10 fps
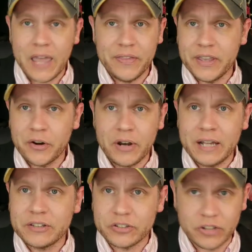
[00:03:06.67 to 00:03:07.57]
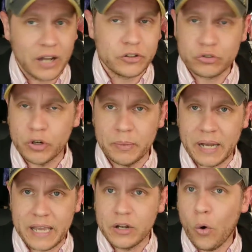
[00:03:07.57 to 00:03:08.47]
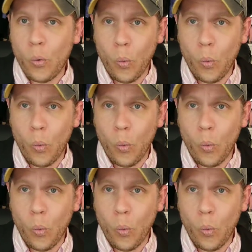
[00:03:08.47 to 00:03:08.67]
and the internet does not discriminate